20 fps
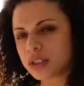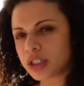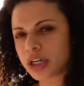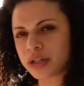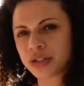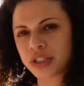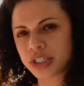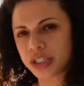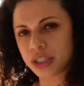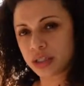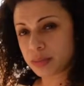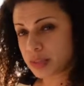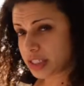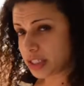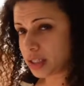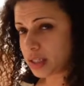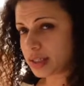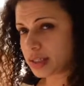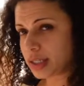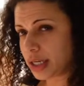Toasting them
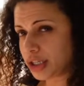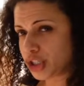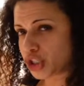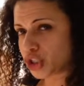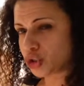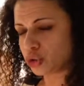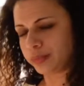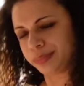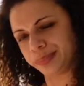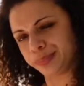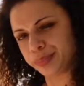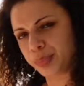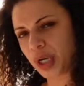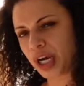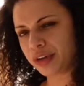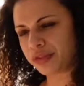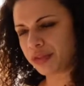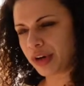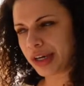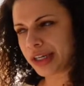isn't essential, but
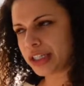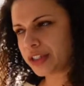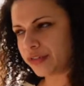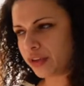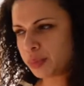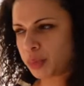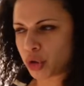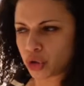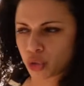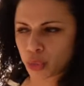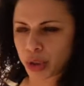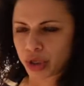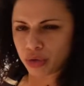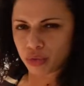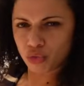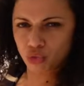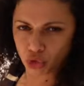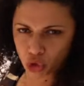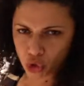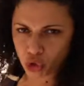I find if you put them
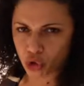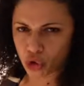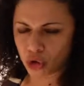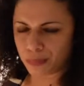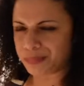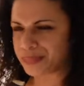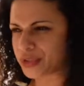in raw,